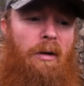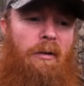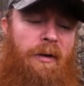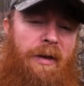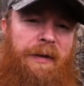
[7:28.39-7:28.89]

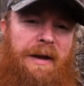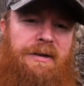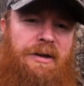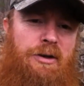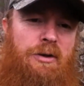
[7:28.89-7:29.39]
for the things
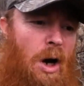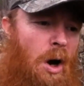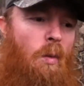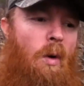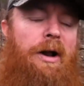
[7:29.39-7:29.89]
that you
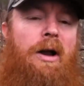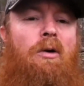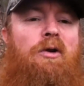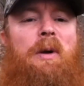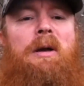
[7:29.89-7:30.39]
don't want to go
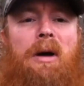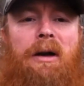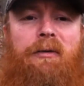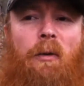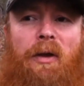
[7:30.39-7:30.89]
spend
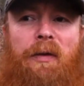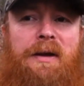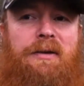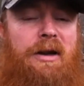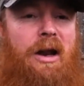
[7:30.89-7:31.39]
money for. The
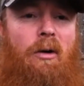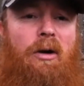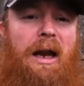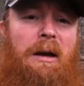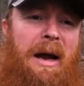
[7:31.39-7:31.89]
things,
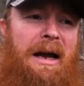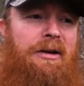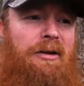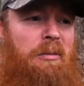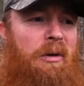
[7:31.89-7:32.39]
getting back
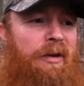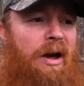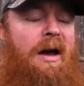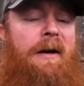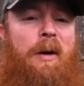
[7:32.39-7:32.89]
to some of
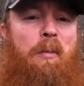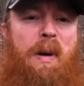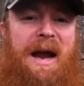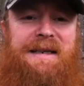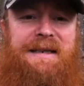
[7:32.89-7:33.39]
the
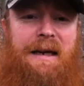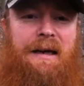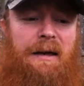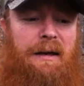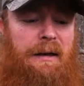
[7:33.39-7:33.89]
basic,